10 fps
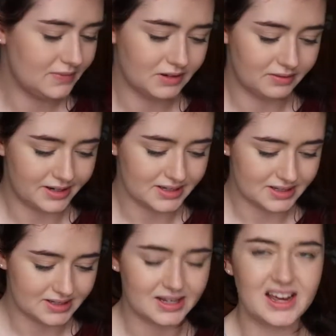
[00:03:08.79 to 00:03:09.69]
Why does
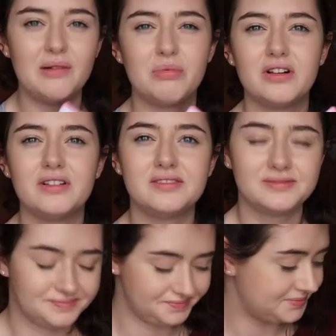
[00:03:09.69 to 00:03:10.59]
it say April?
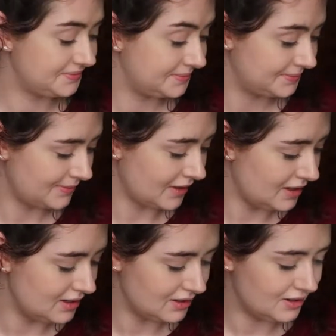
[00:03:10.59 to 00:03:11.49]

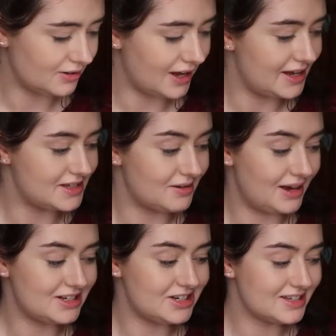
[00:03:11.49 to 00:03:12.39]
Okay, so
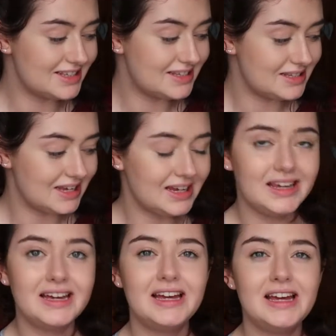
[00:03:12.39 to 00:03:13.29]
as you can
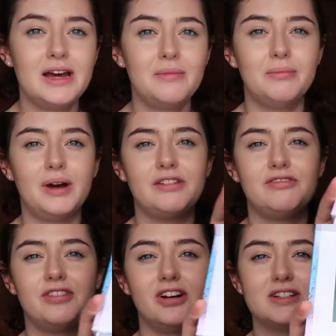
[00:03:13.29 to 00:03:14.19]
see, my
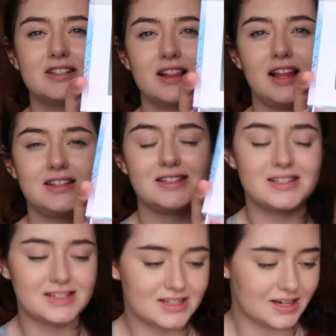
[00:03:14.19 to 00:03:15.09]
first glance
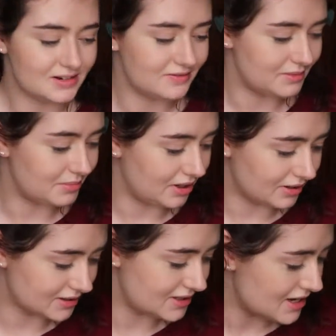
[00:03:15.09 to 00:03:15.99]
inside of the
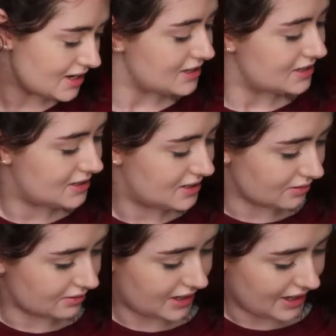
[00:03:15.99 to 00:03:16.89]
box.
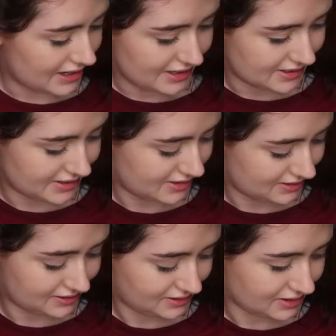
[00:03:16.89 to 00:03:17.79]
So it has,
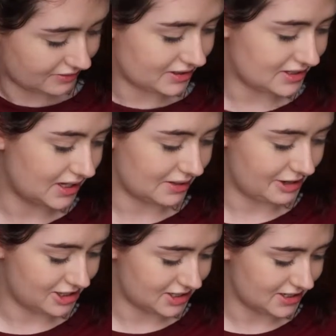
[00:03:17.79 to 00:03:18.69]
the first thing I'm
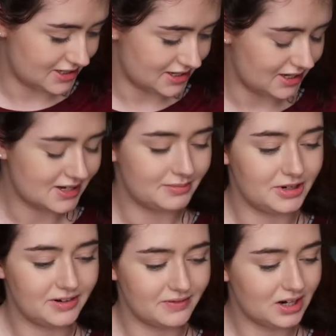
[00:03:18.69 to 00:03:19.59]
actually seeing, I'm
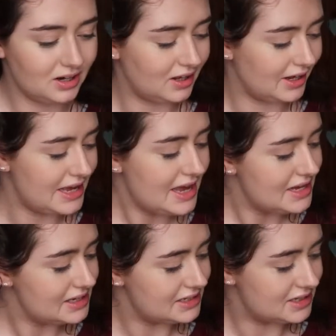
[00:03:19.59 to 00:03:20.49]
not even gonna lie,
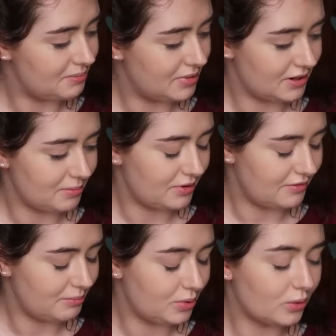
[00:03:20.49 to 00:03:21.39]
is the
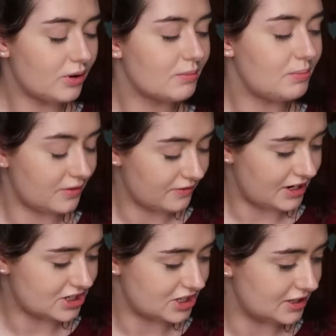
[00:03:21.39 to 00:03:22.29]
Pore
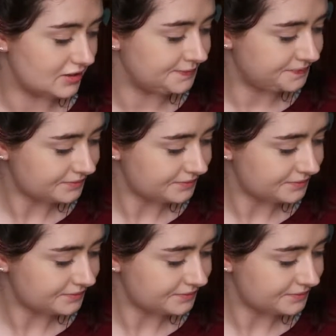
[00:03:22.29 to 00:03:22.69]
Professional.